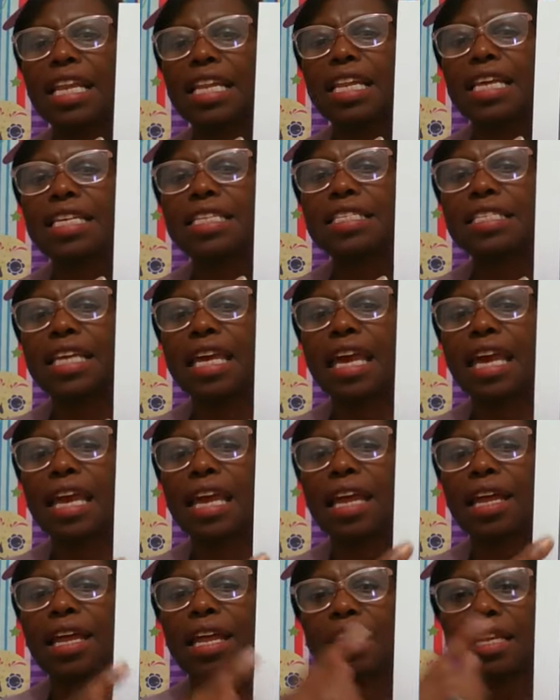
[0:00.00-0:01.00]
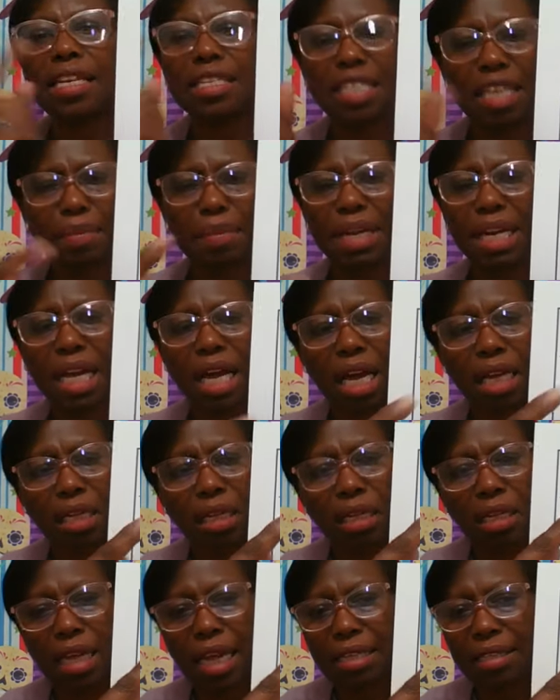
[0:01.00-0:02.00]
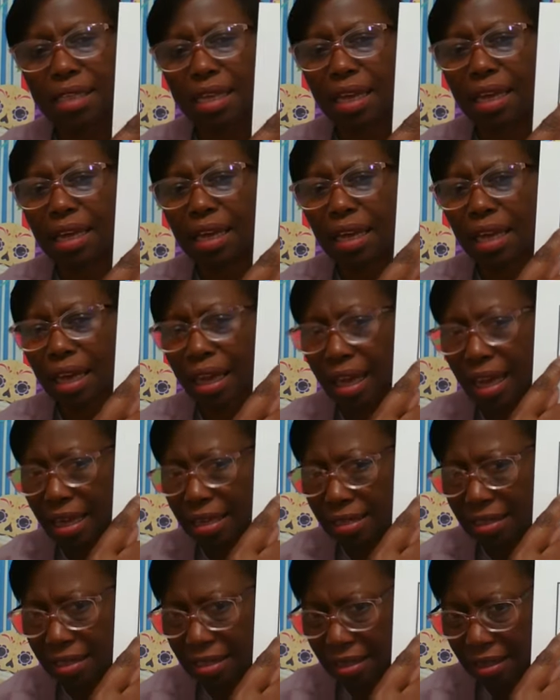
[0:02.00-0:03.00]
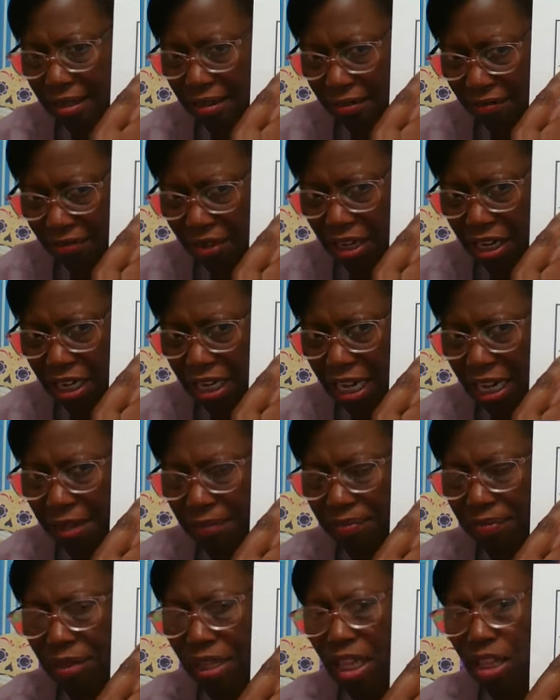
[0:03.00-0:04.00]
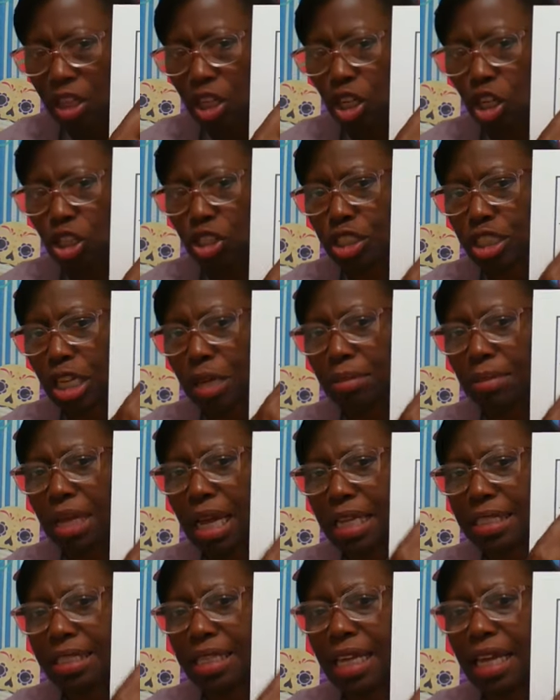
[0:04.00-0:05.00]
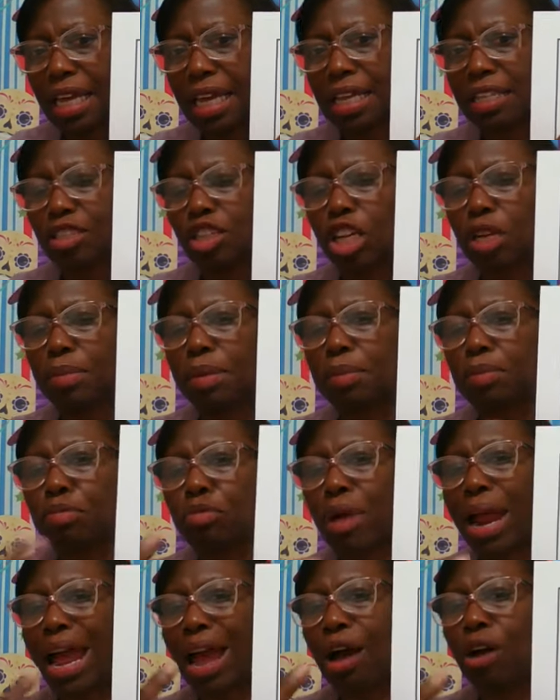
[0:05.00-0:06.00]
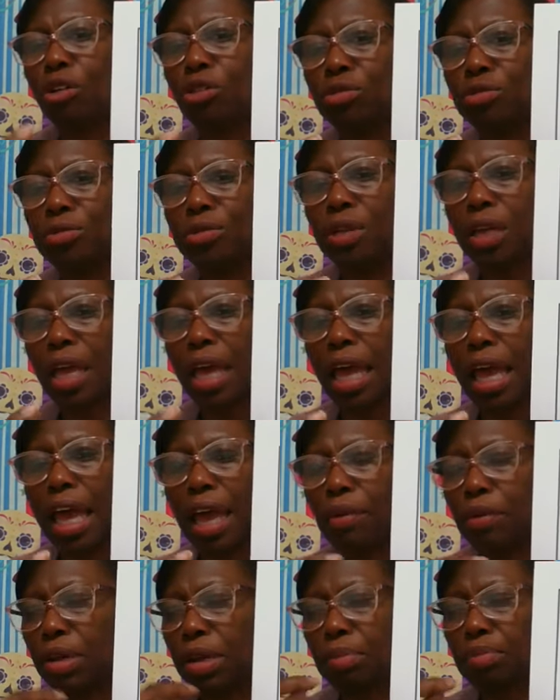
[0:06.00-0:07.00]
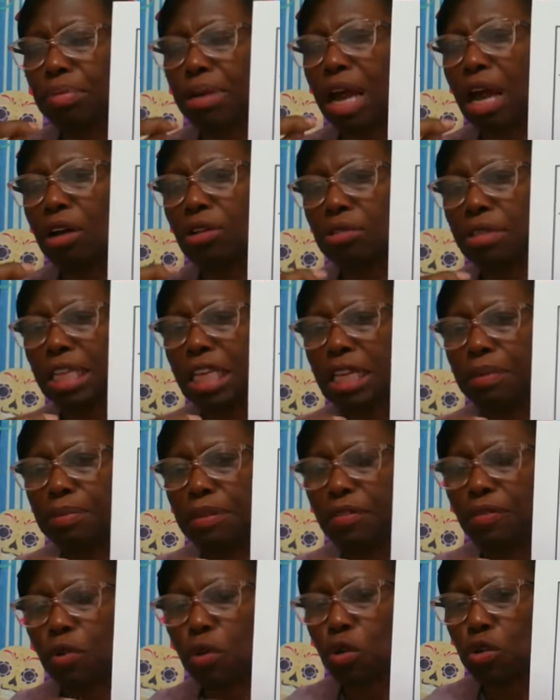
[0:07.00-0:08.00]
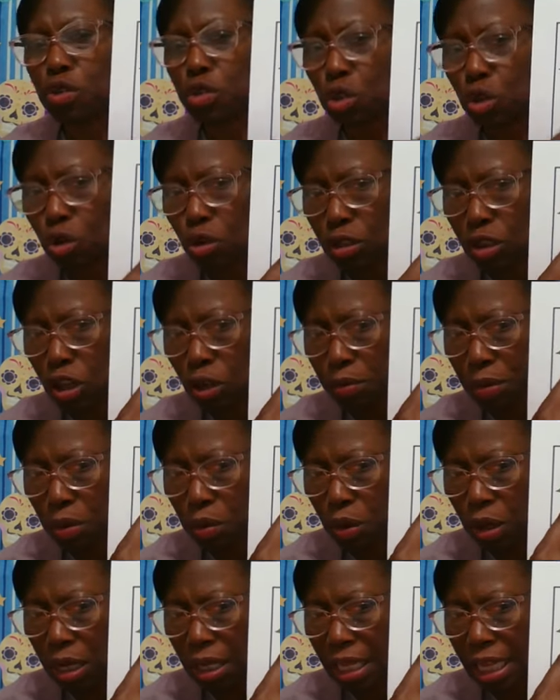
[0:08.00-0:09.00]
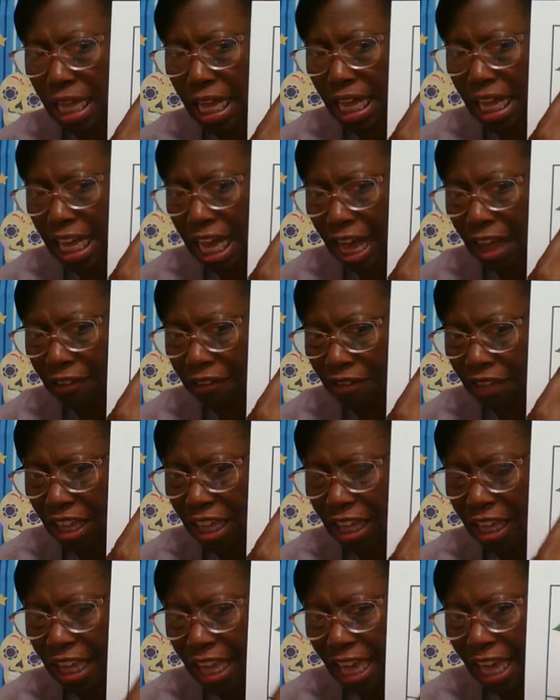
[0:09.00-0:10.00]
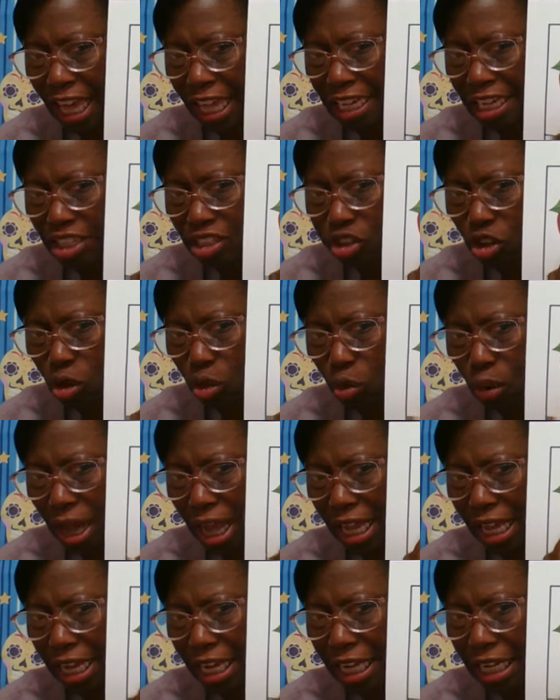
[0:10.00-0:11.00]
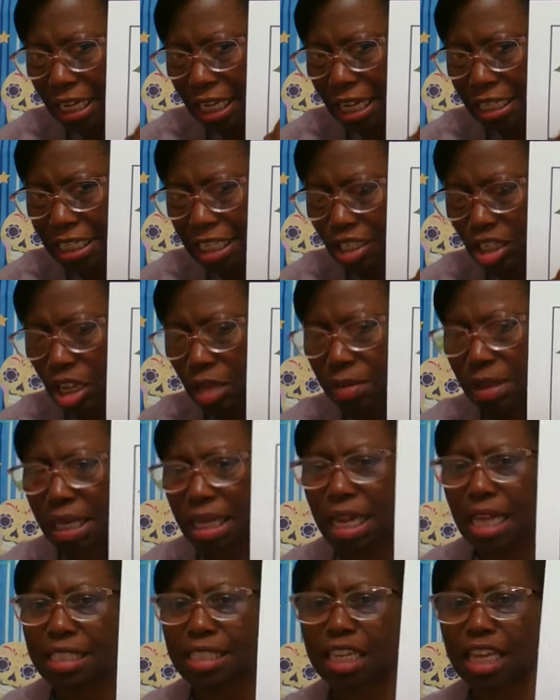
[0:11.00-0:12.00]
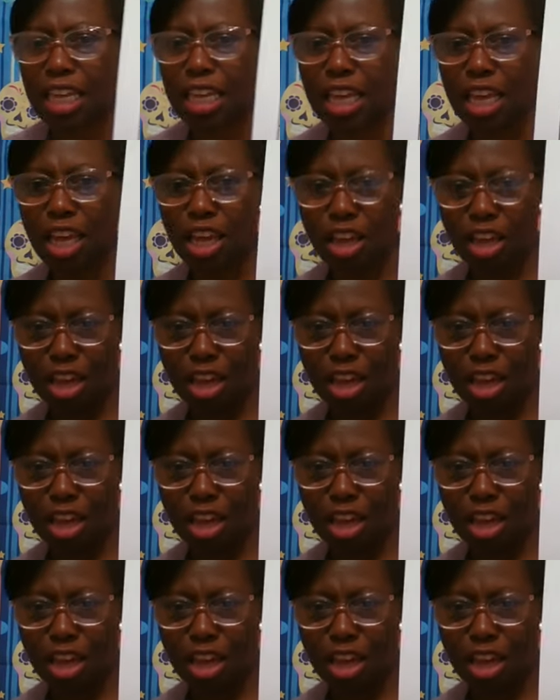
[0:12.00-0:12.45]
Let's give it a color, clase, es verde. Little stem, clase, is going to be brown. And with a brown leaf before, so that'll be what? Café. And this little white here, clase, is going to be clase.